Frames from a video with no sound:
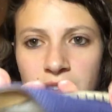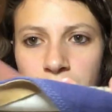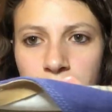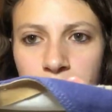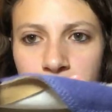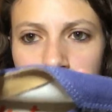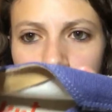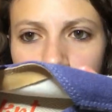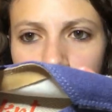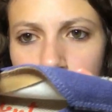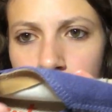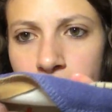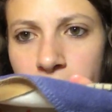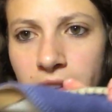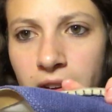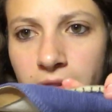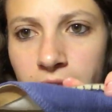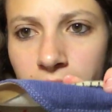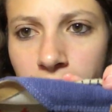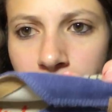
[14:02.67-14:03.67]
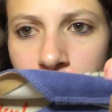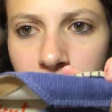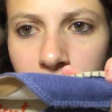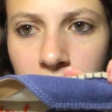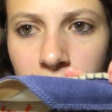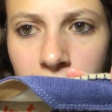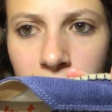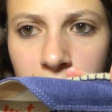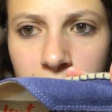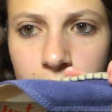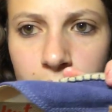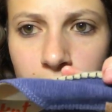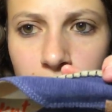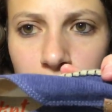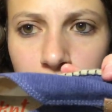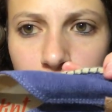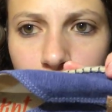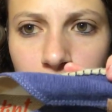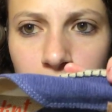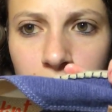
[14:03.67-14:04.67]
Let me show you. I've never even heard of this
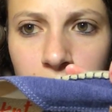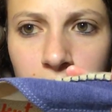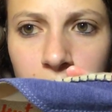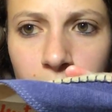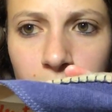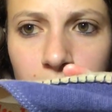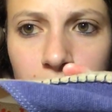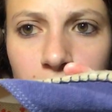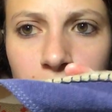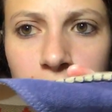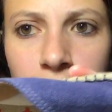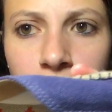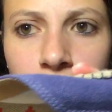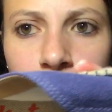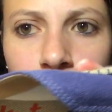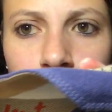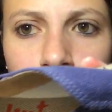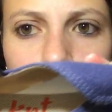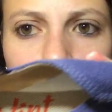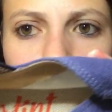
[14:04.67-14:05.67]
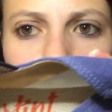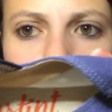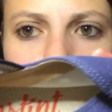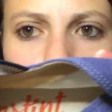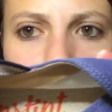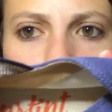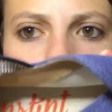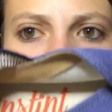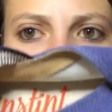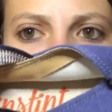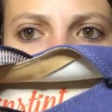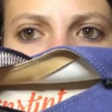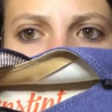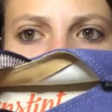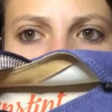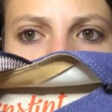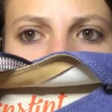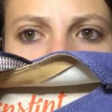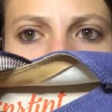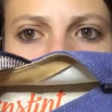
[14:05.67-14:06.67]
before. Let me know if you've heard of this because I
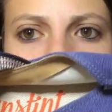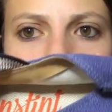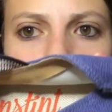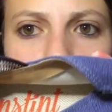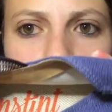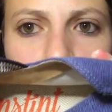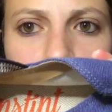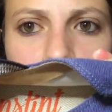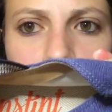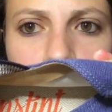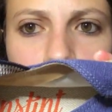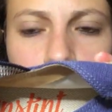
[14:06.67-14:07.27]
can't find the brand